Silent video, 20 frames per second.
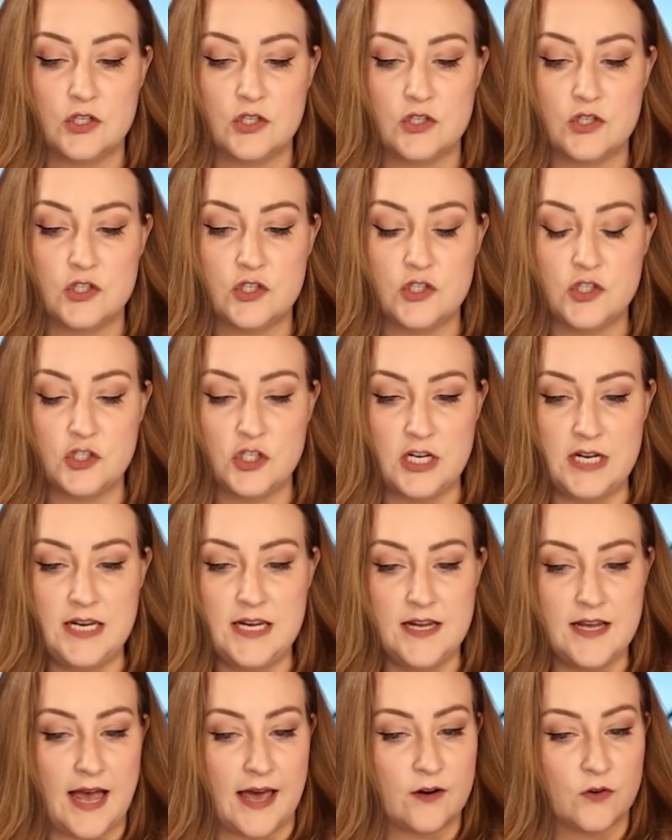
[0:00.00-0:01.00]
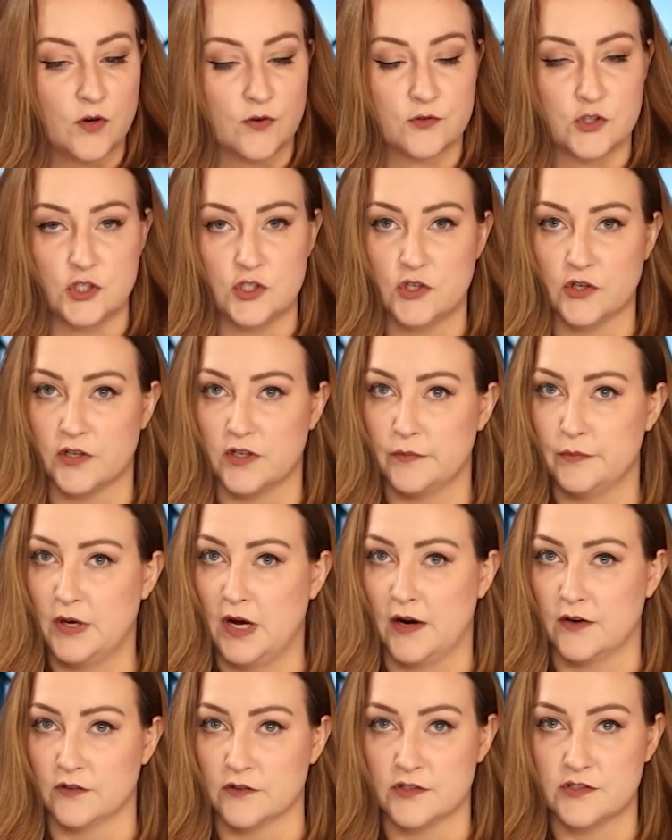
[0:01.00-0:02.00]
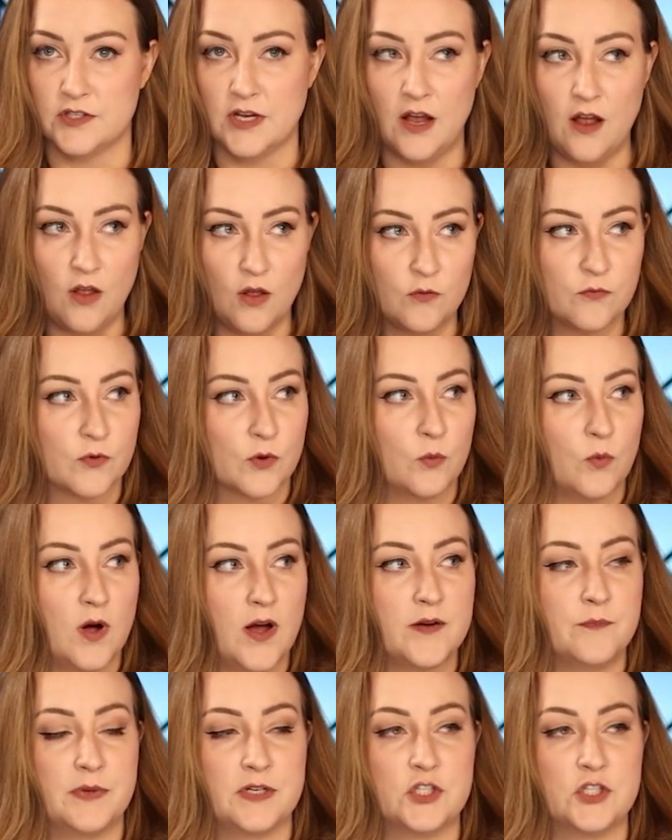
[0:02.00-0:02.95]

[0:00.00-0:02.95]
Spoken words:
I don't know if she took it upon herself or what,